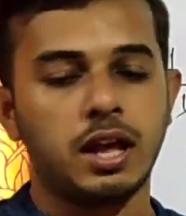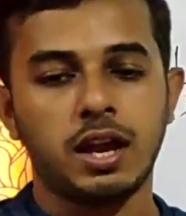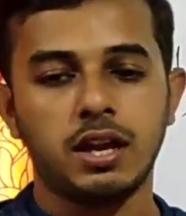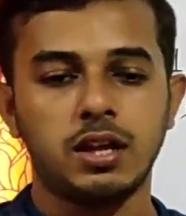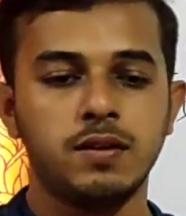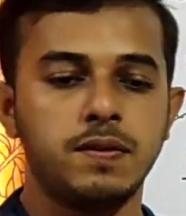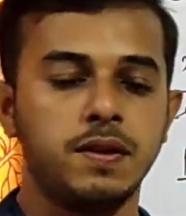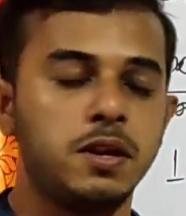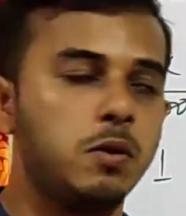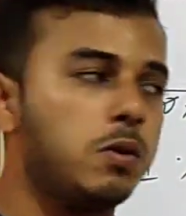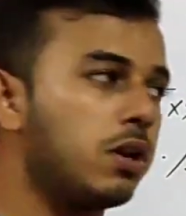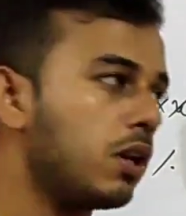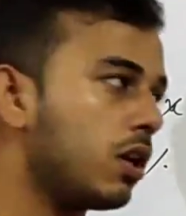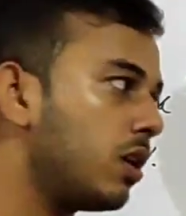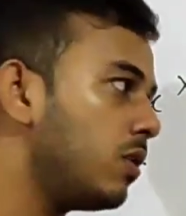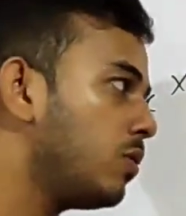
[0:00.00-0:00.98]
and if
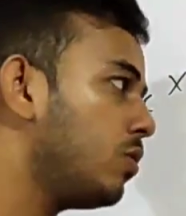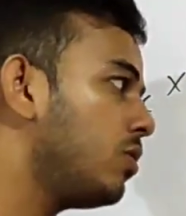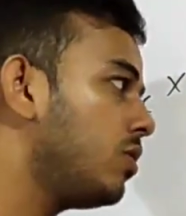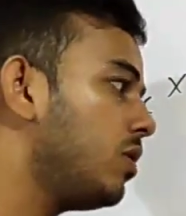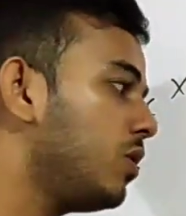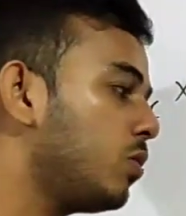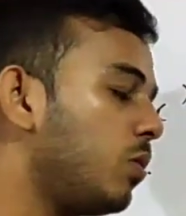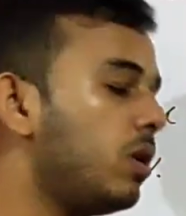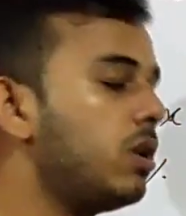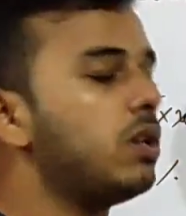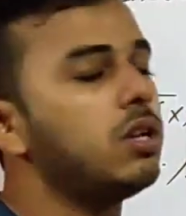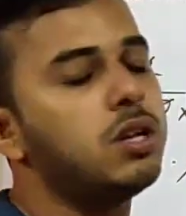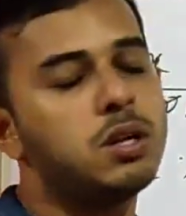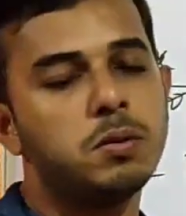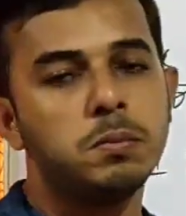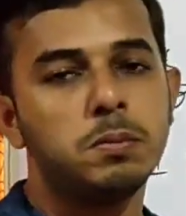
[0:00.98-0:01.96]
anyone can choose this one,
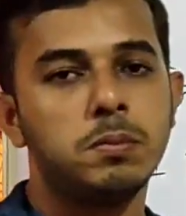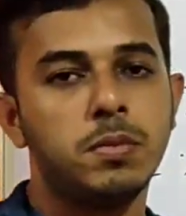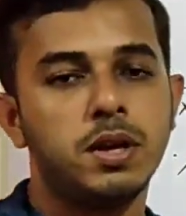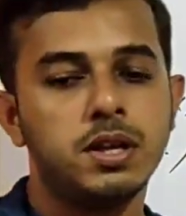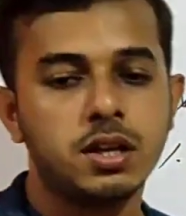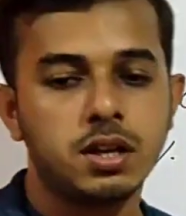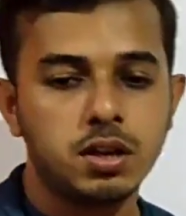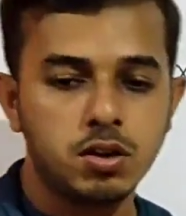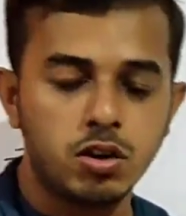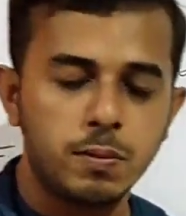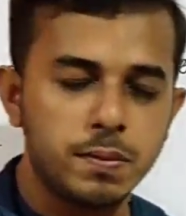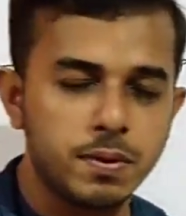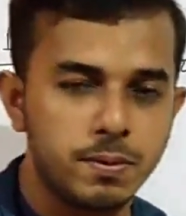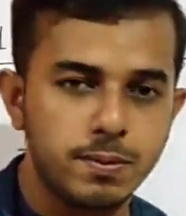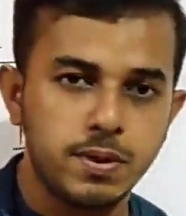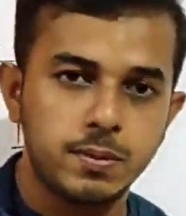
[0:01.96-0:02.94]
better, no
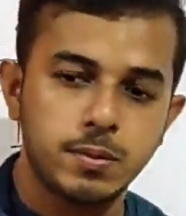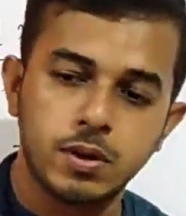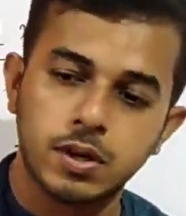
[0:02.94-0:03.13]
problem.